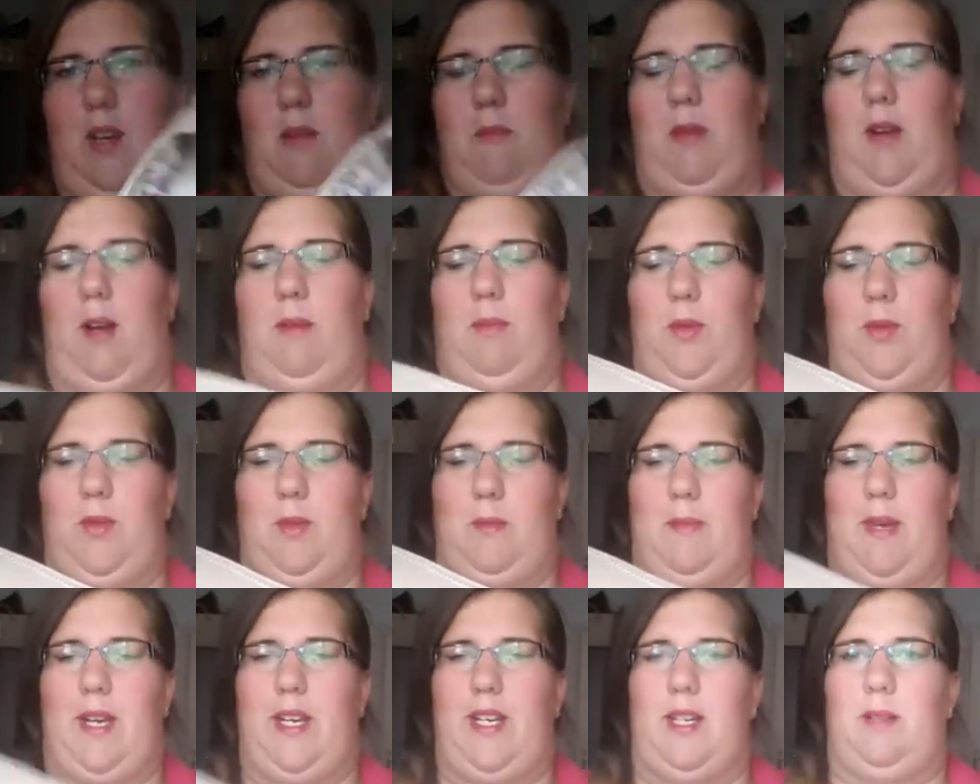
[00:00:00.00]
But I bought
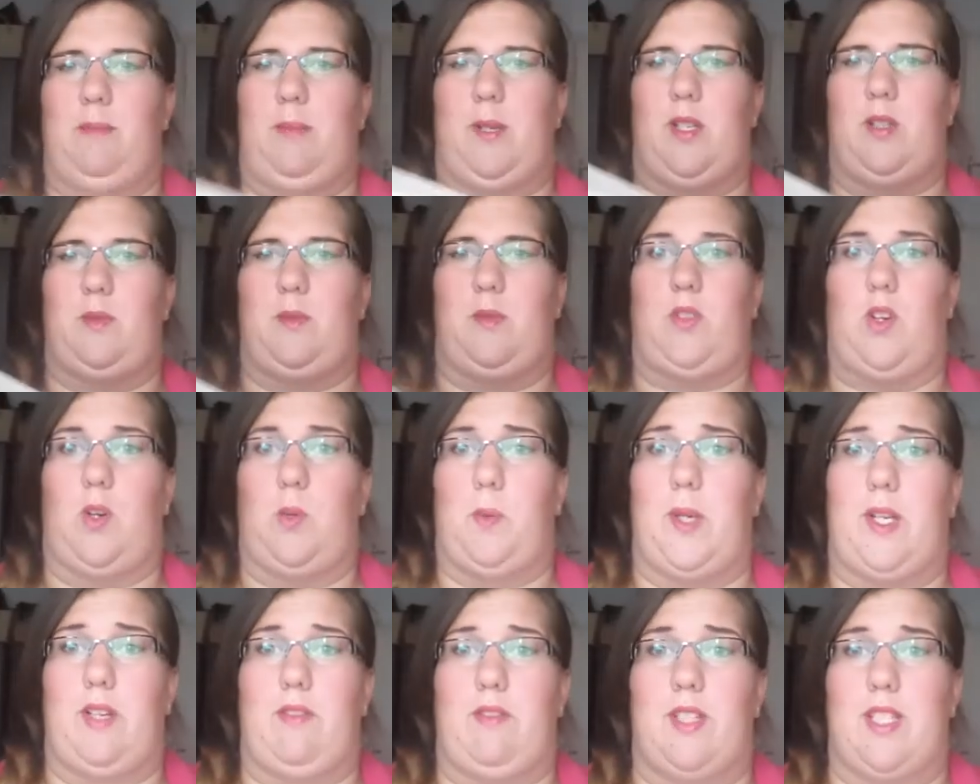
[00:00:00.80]
them mainly because we've got a
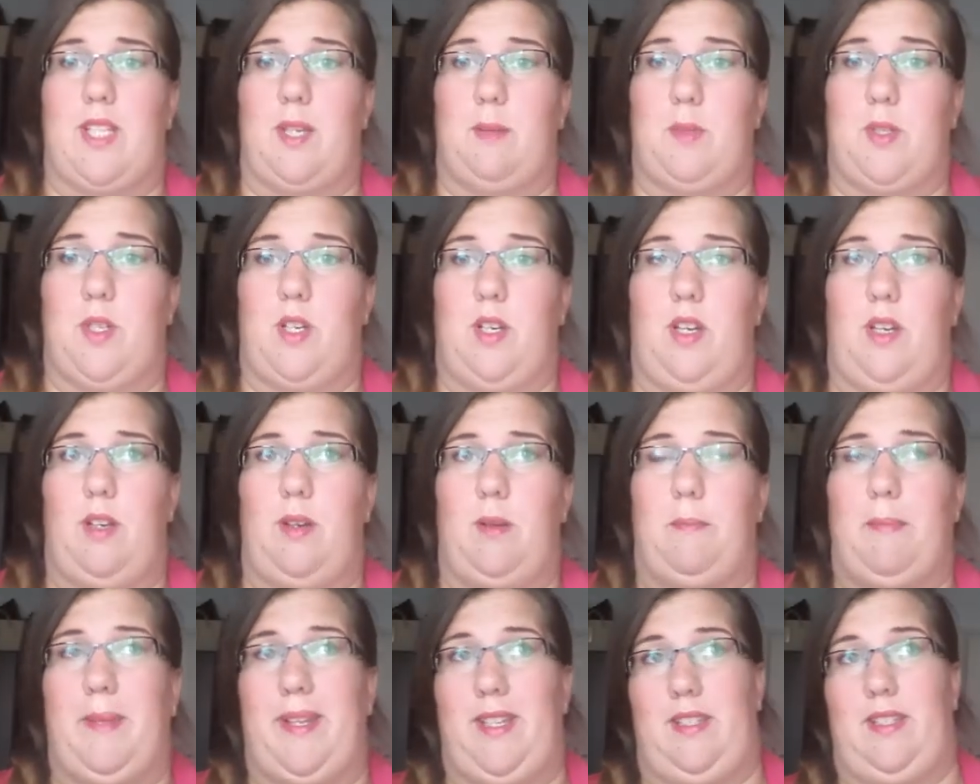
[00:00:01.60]
wedding
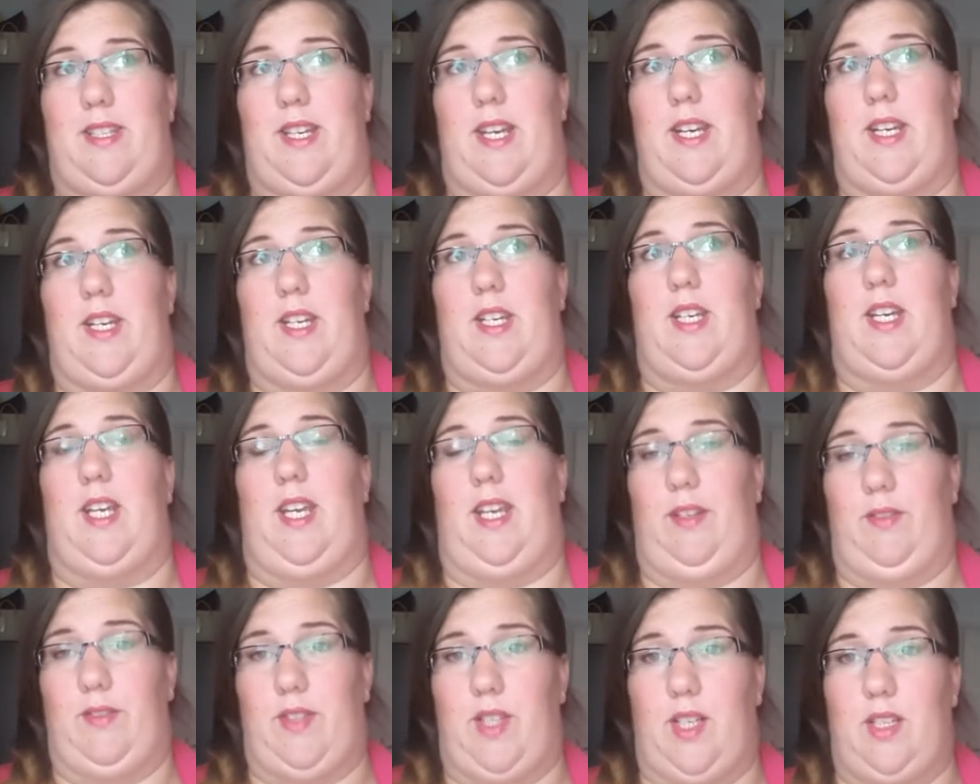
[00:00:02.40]
reception Monday
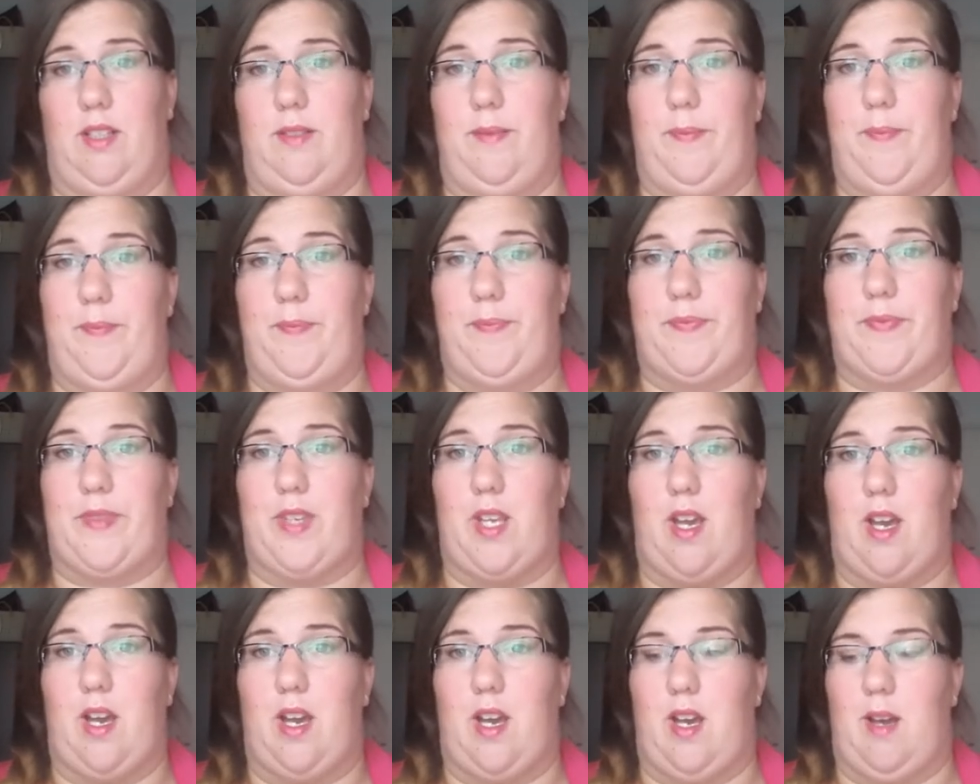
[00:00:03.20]
evening,
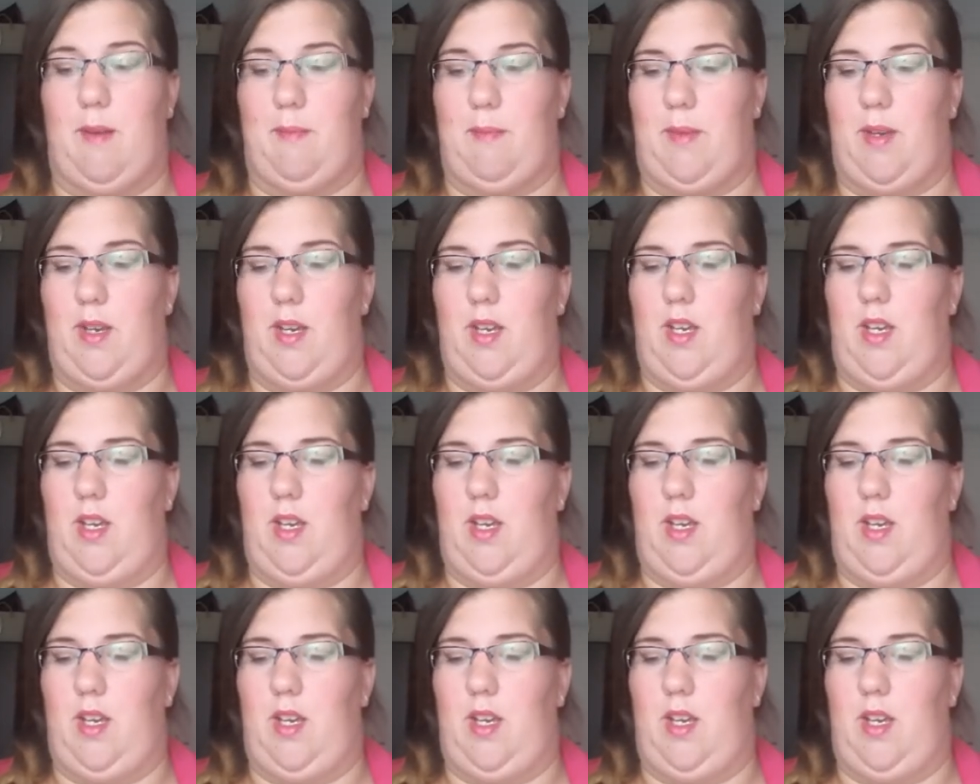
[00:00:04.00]
and